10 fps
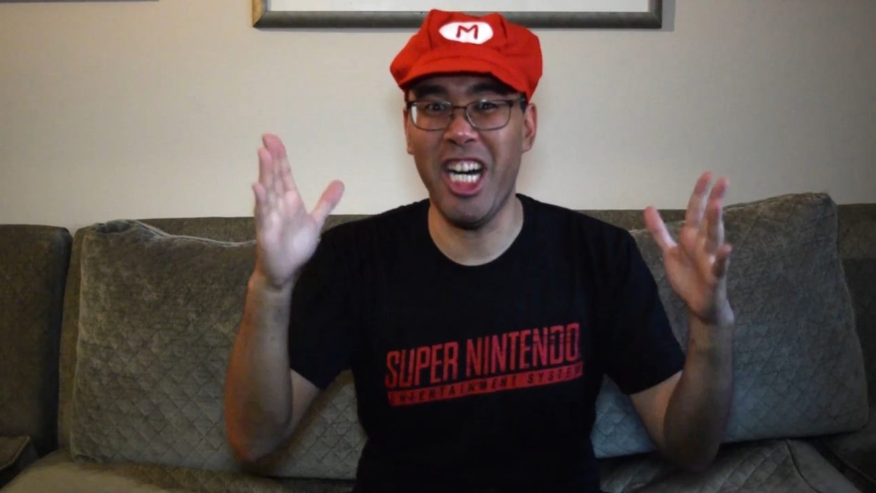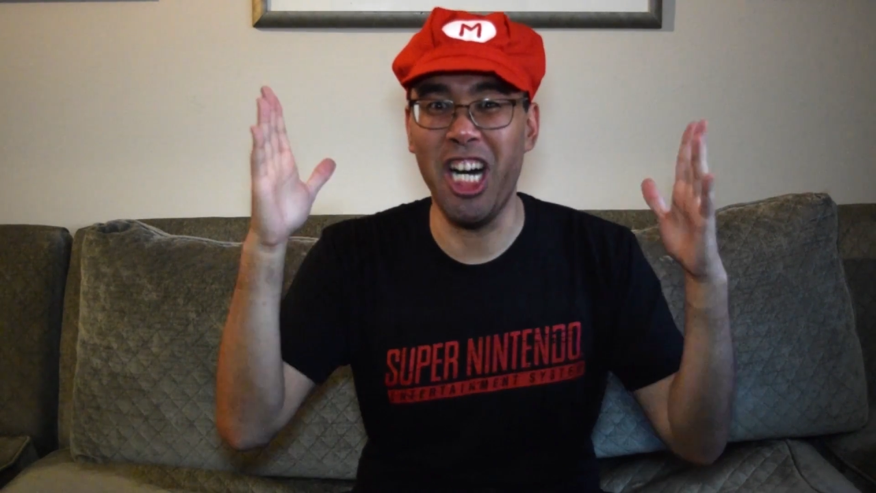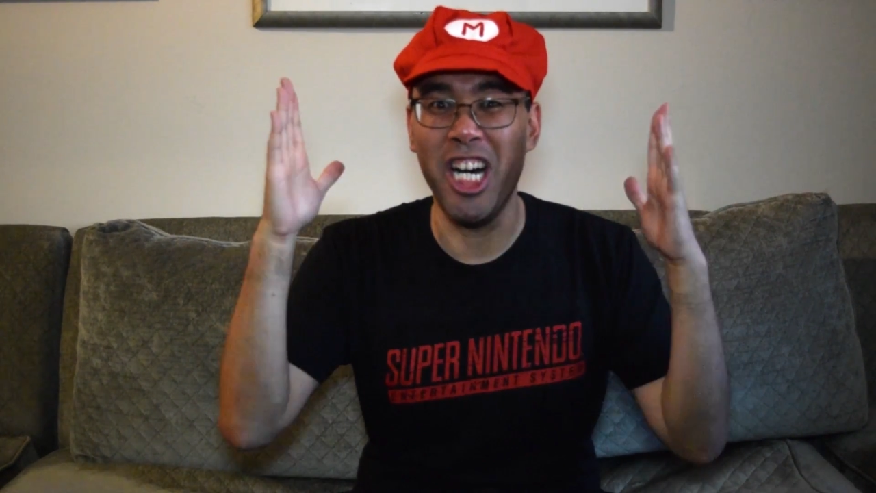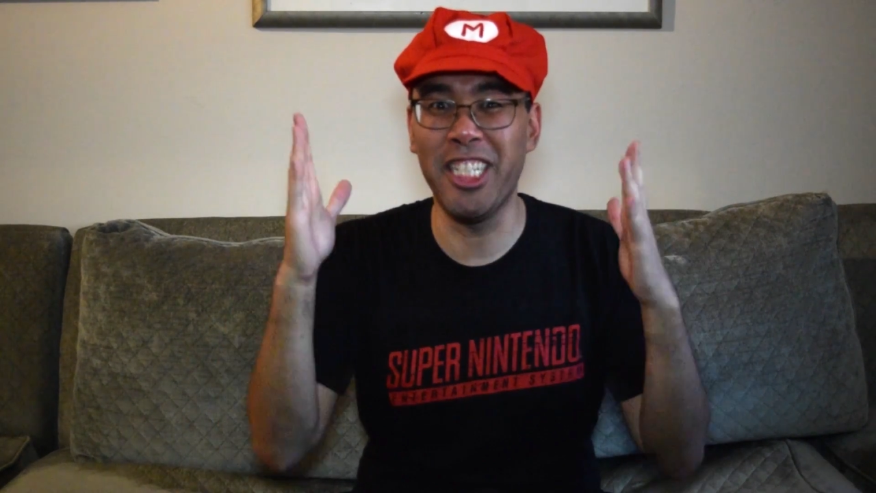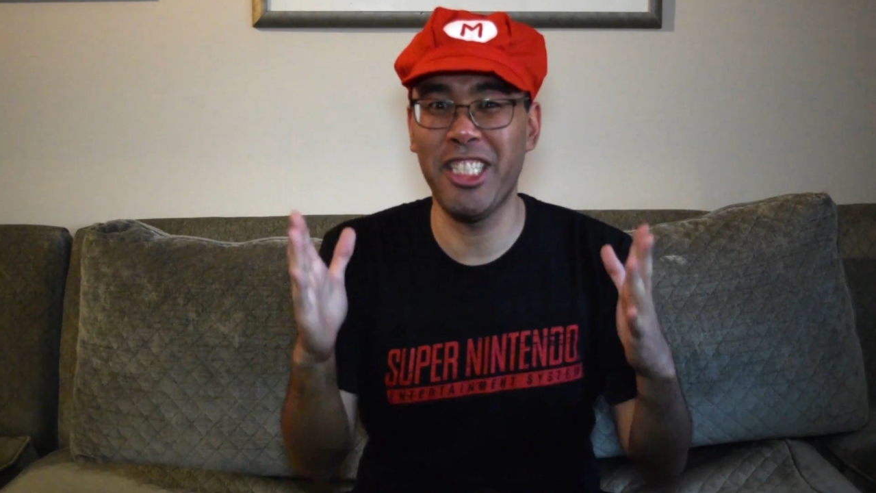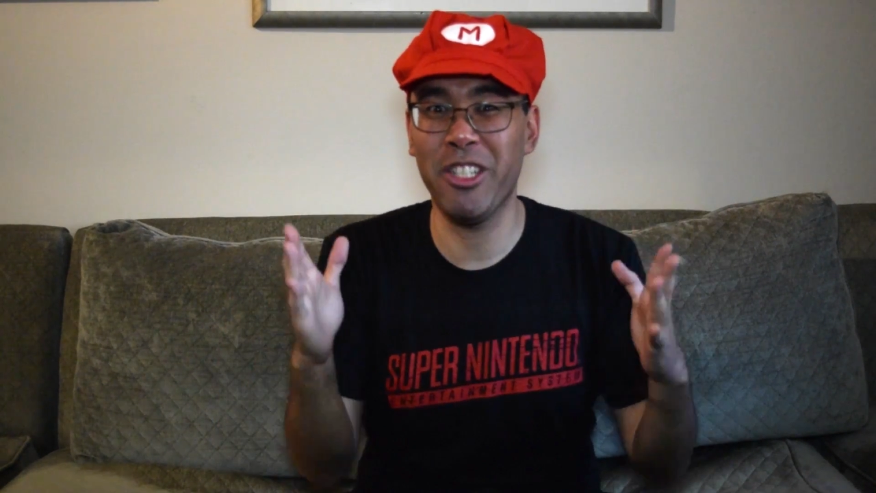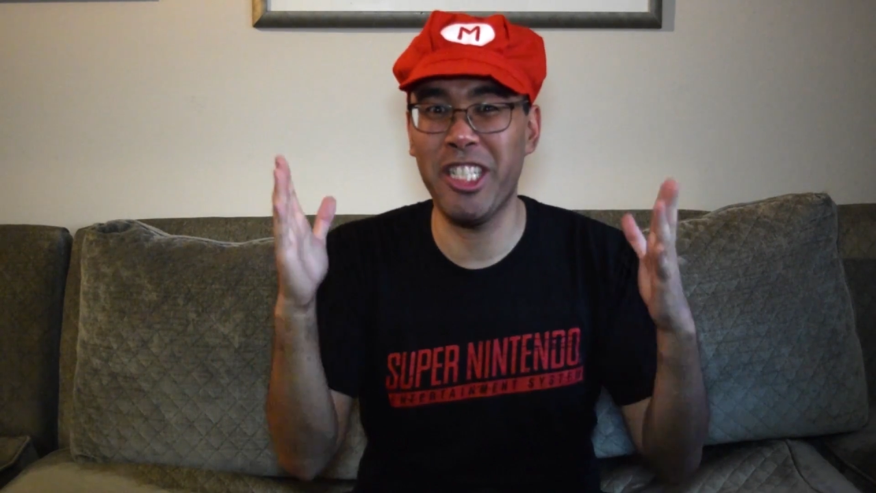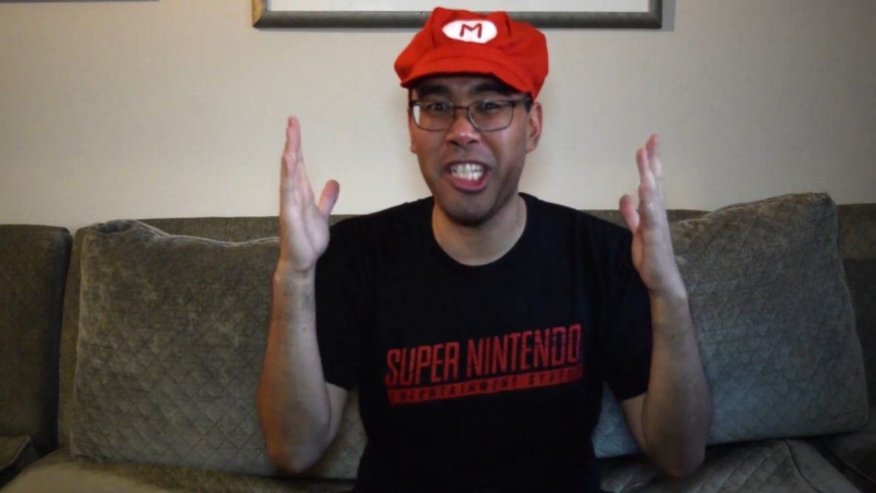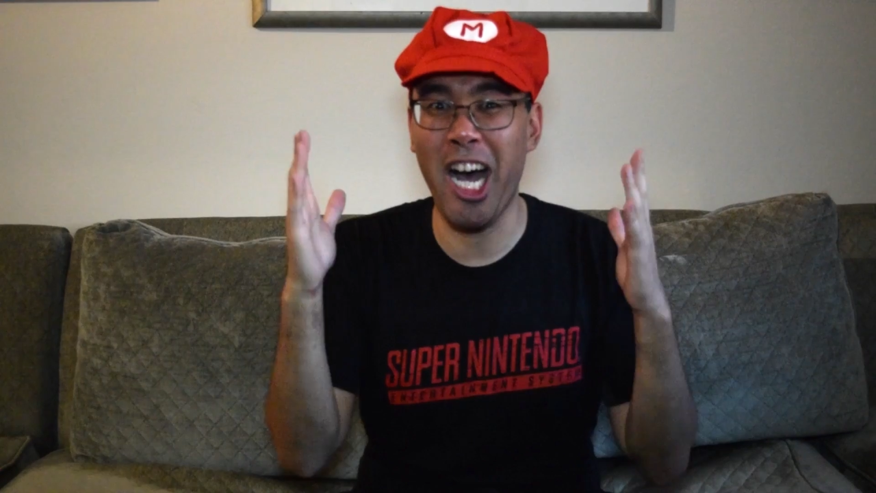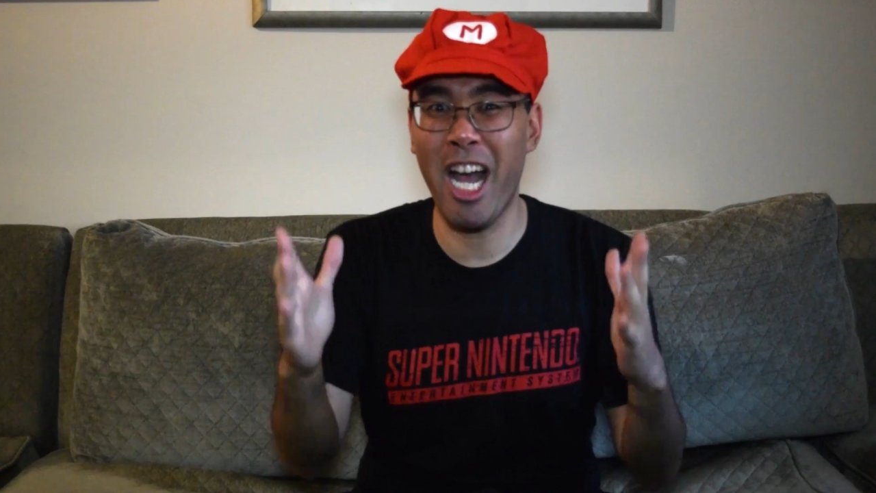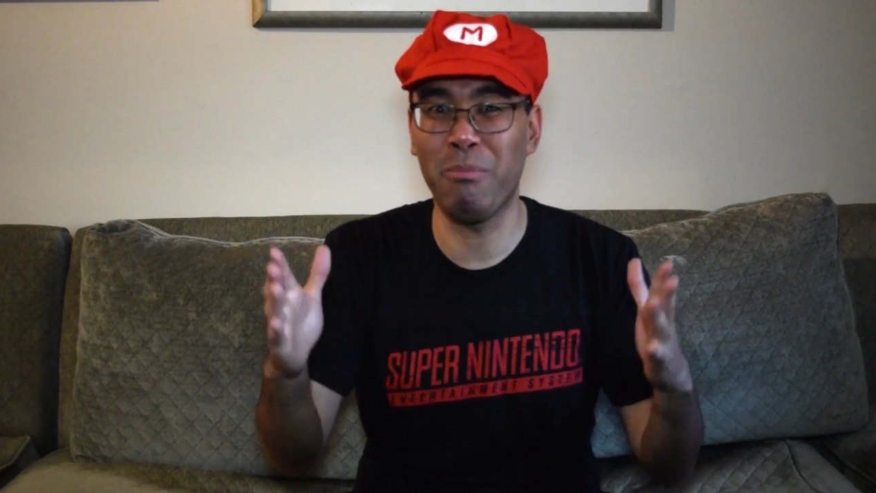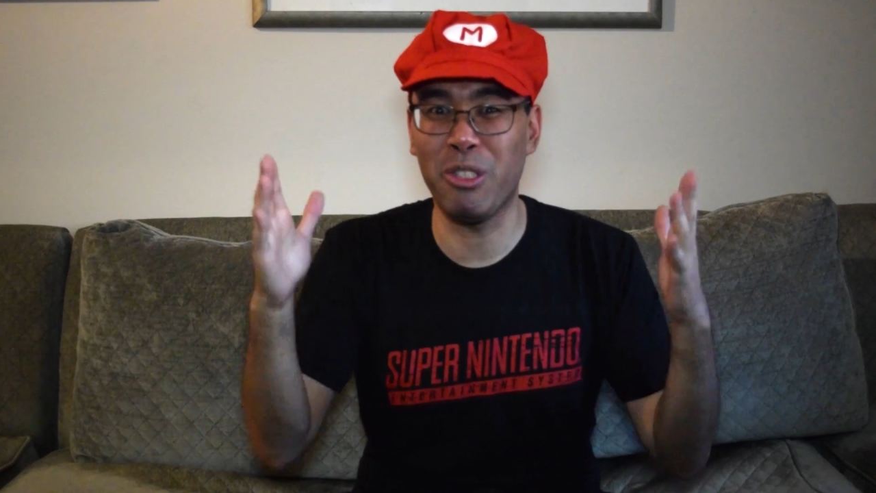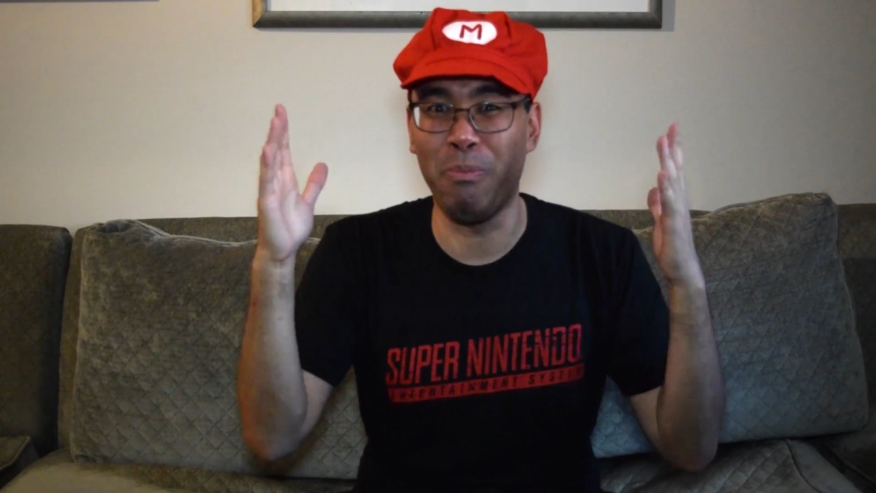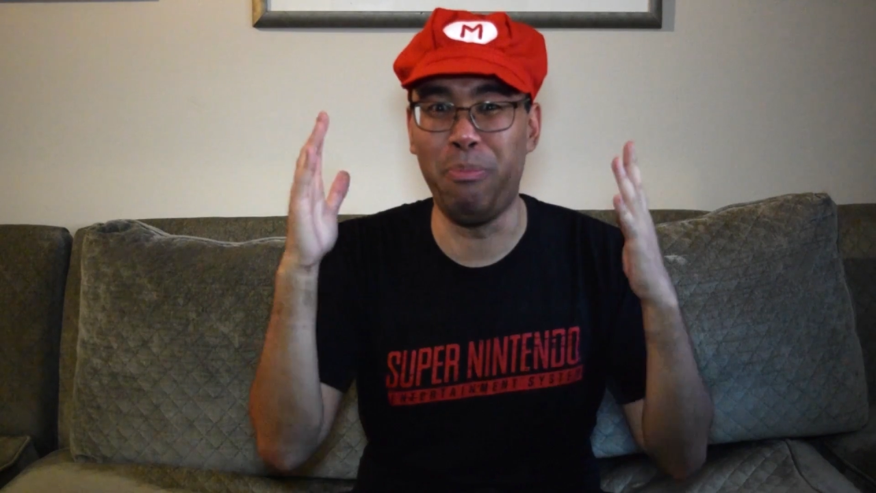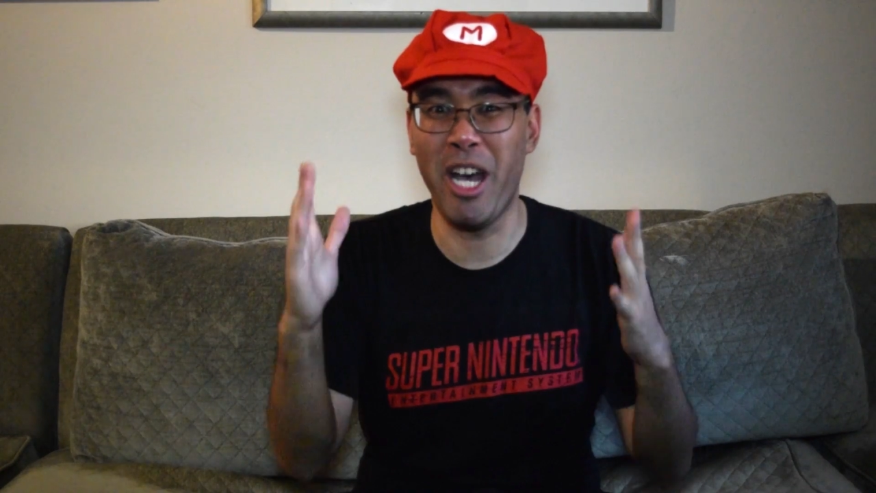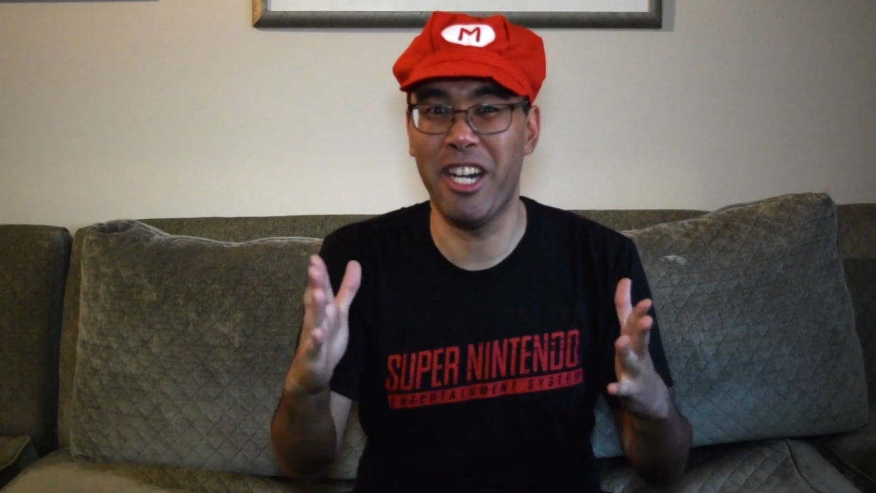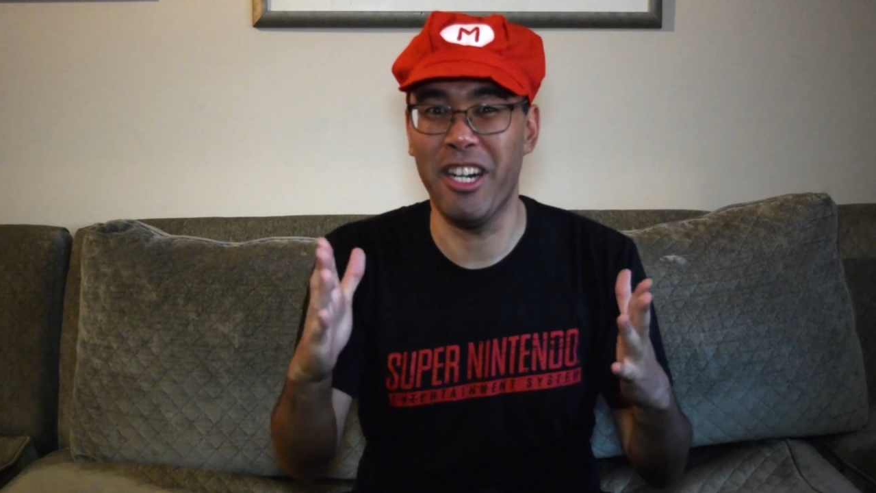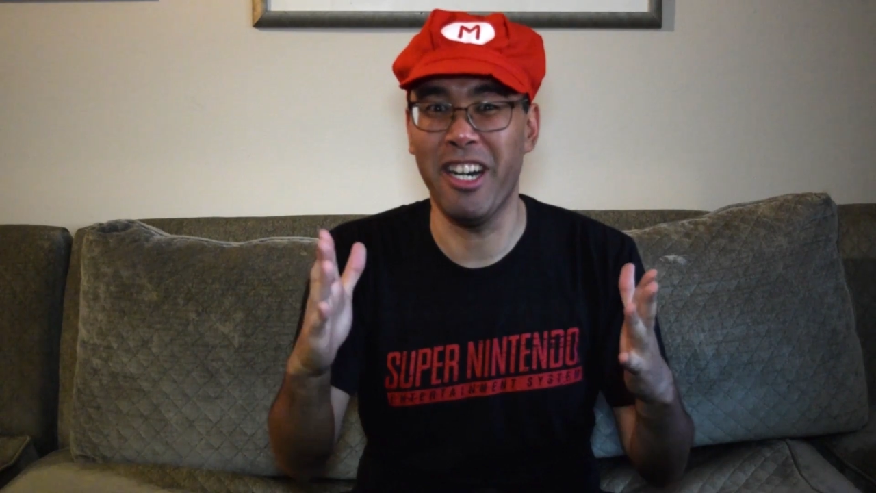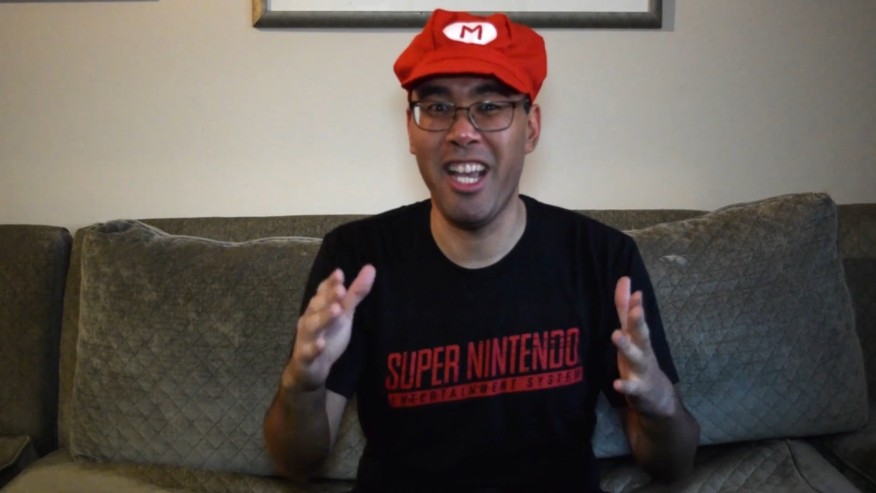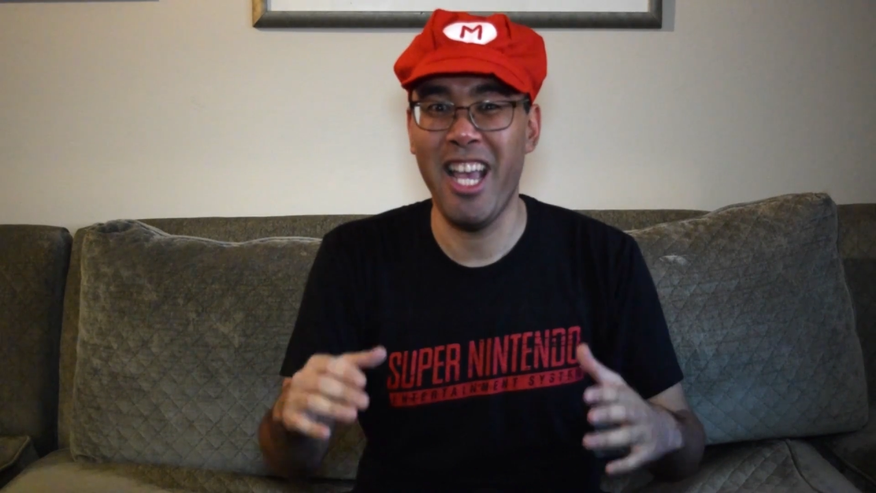a hundred times
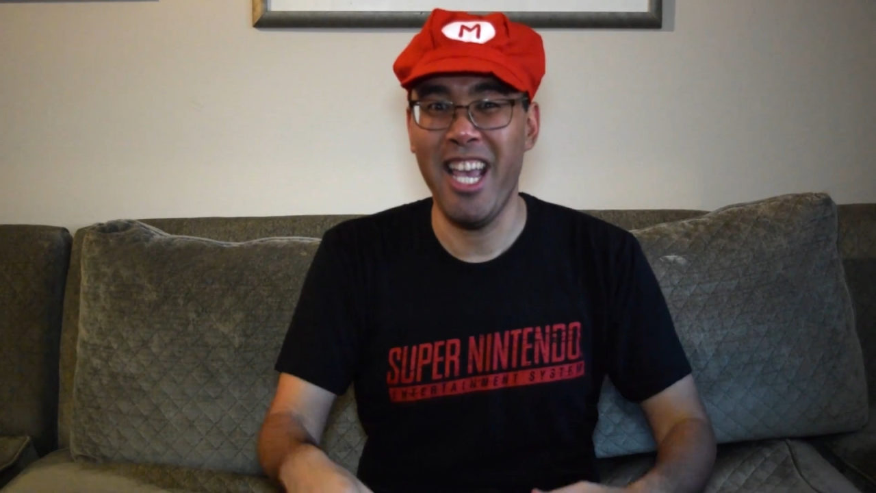better.